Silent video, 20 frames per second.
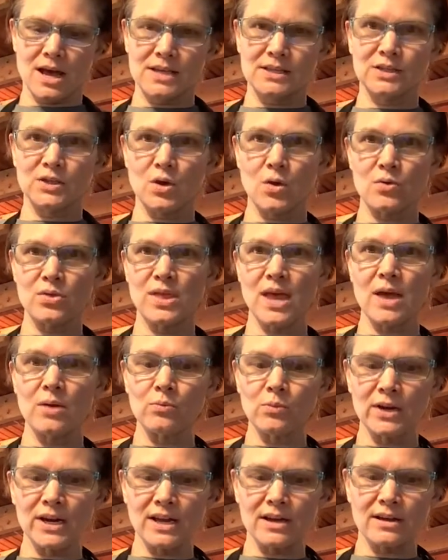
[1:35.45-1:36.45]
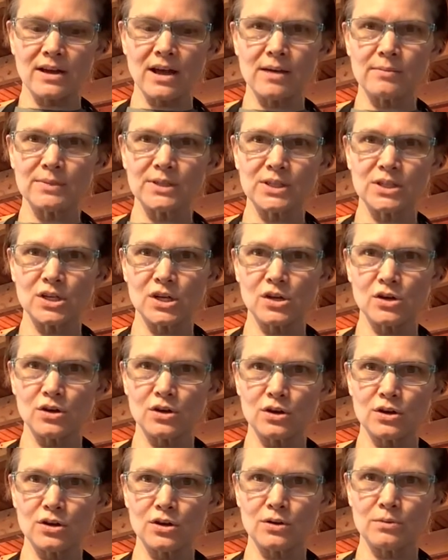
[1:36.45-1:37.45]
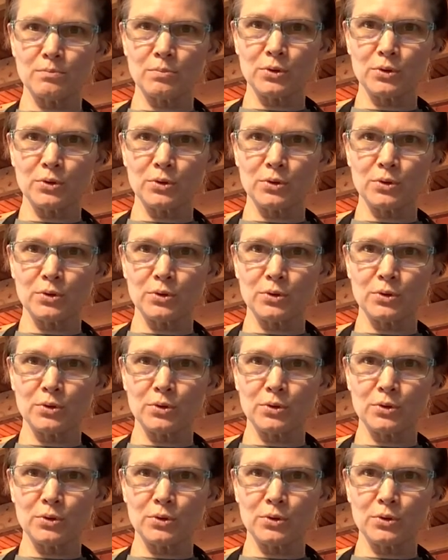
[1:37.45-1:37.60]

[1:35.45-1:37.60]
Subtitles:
So then when it comes to your